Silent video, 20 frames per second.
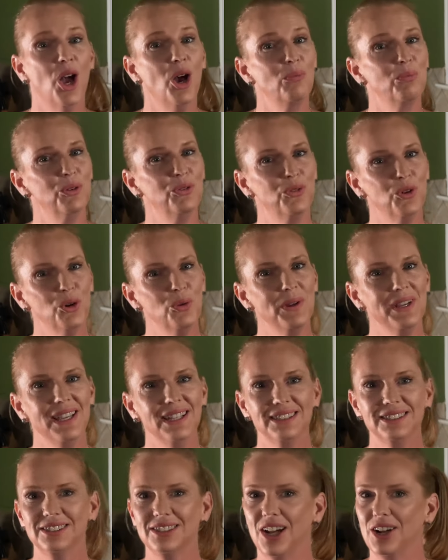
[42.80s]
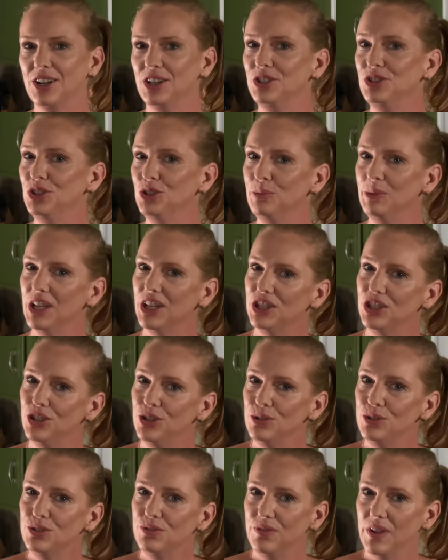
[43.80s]
Before we get started, do me a
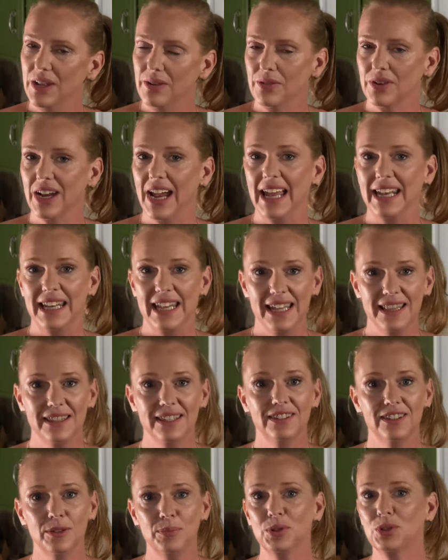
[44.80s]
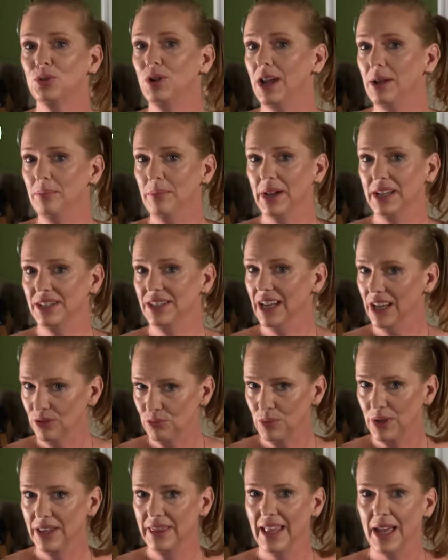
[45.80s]
huge favor and hit the subscribe button and
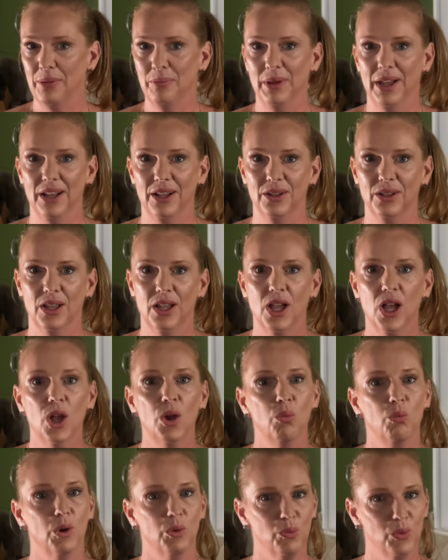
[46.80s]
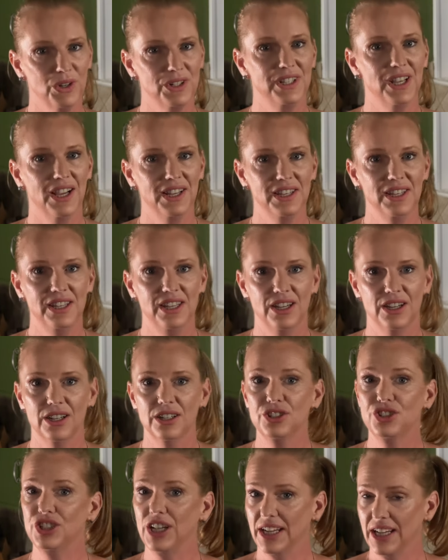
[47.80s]
ring that bell. When we're done here,
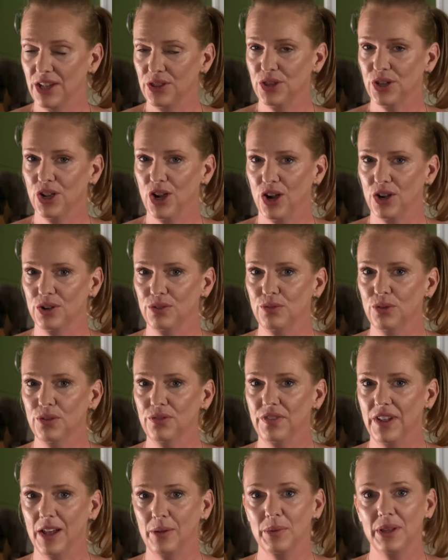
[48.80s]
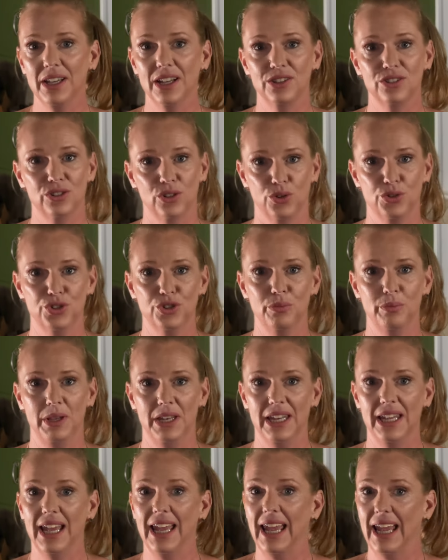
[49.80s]
check out the Carnivore Family on social
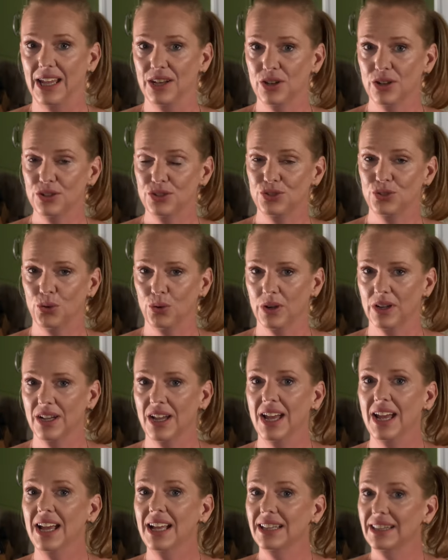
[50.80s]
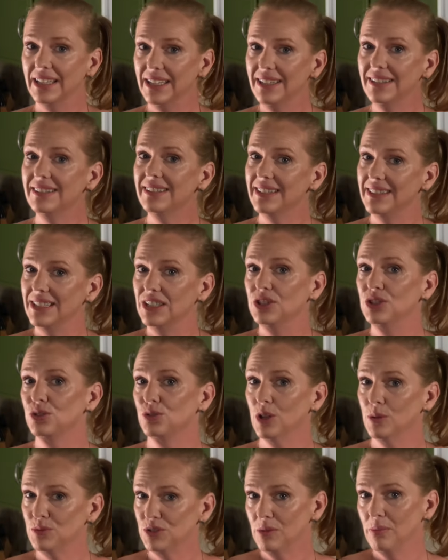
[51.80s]
media and our store. Links in the
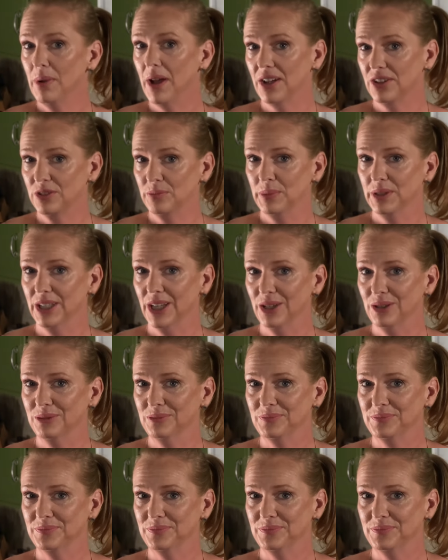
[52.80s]
description box below.